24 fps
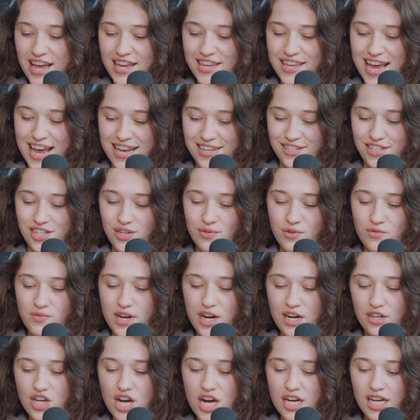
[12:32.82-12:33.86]
Yes. So when we
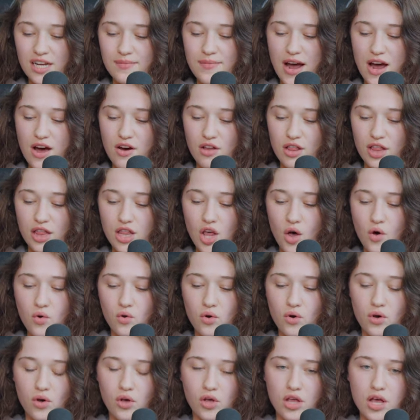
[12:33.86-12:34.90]
are talking about
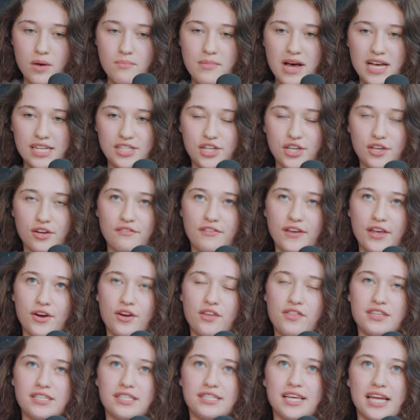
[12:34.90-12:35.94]
local muscular failure,
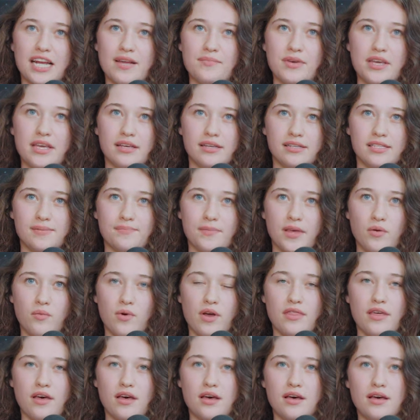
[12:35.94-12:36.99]
this is going to be something where
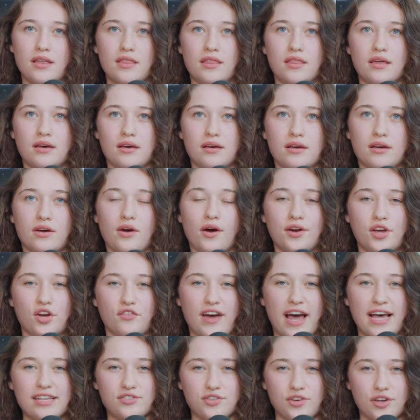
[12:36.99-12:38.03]
the
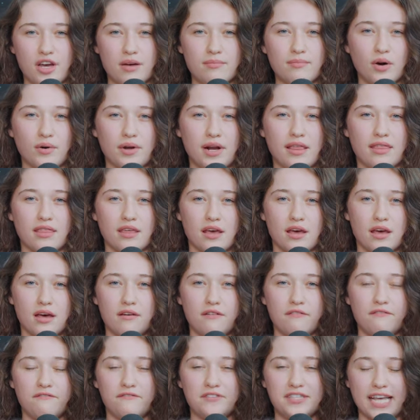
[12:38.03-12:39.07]
cardiovascular component, the
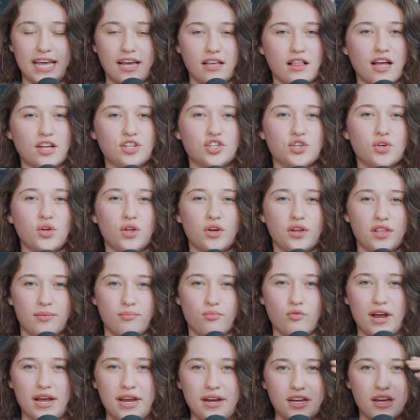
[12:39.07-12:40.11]
psychological or the
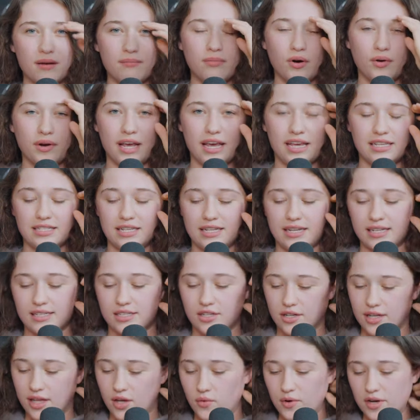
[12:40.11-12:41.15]
brain component isn't
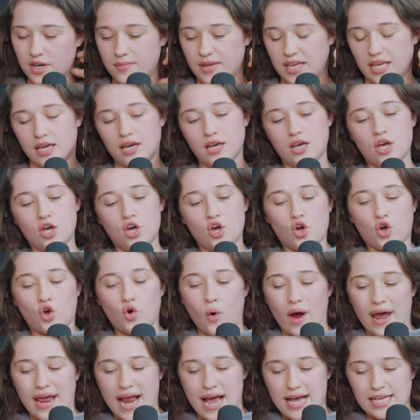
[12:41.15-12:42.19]
necessarily going to be
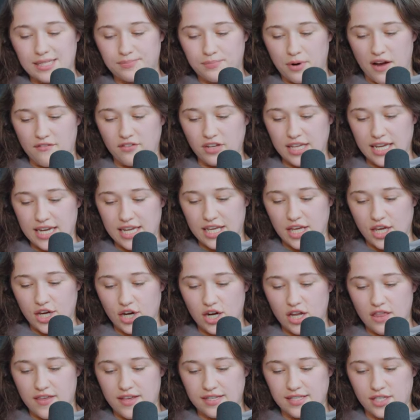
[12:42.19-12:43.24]
quite as prevalent
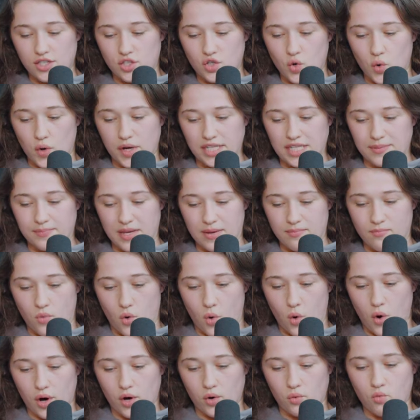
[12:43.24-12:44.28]
here. This is going to be
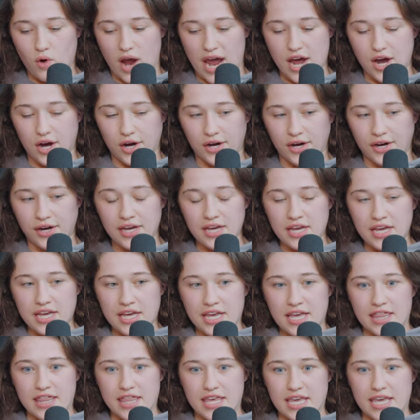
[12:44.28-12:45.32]
more where
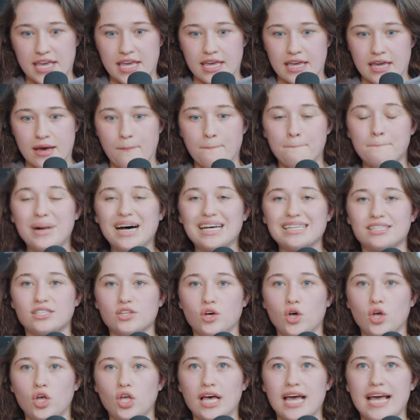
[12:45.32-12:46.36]
the
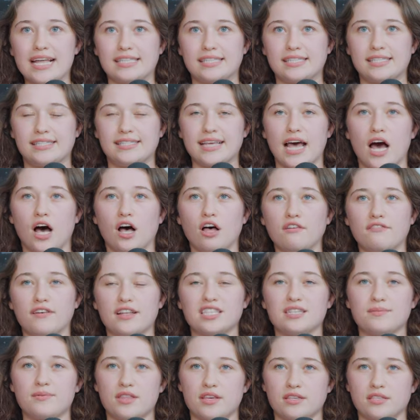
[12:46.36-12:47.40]
muscle itself and
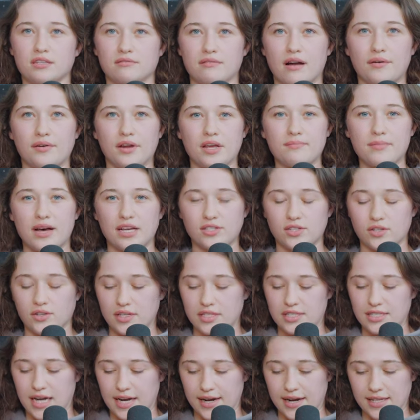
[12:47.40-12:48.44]
some of the surrounding muscle
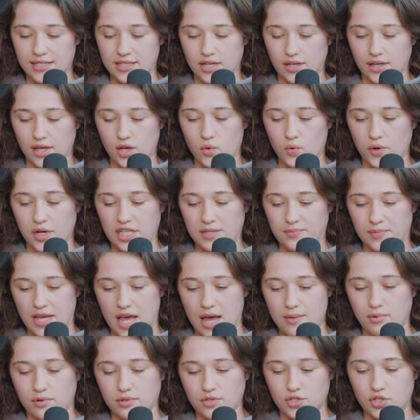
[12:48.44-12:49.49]
is not necessarily going to be
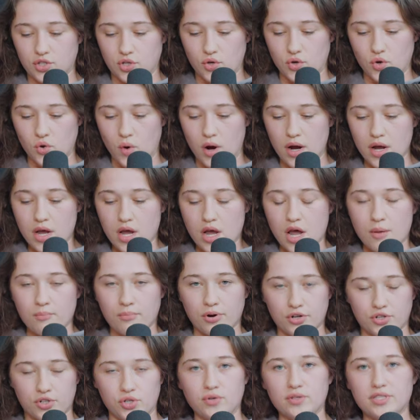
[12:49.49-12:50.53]
able to
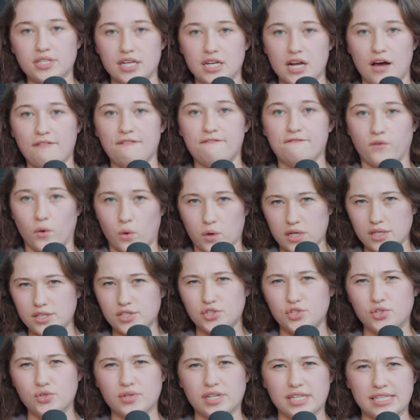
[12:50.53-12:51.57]
produce enough force
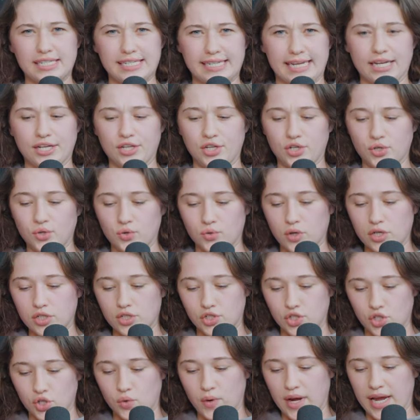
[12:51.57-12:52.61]
to continue
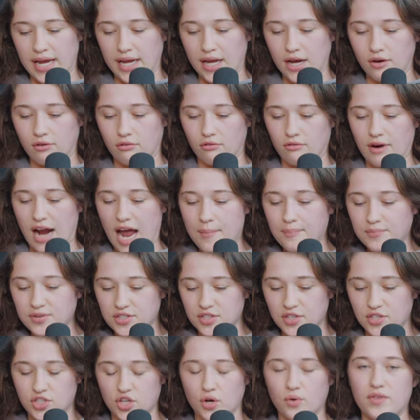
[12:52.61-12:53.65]
doing reps.
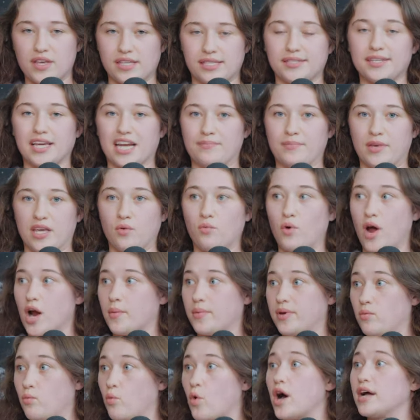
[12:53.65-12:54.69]
So this is going to be where
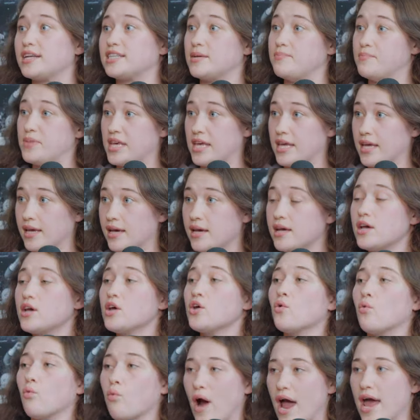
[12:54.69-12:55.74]
we want to be
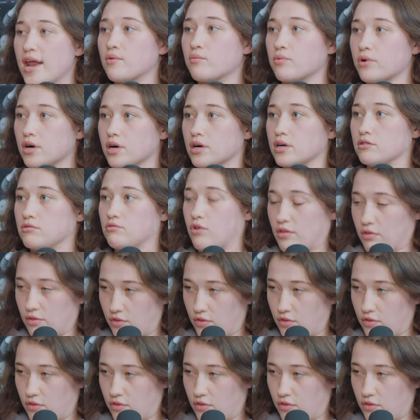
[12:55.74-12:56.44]
when we're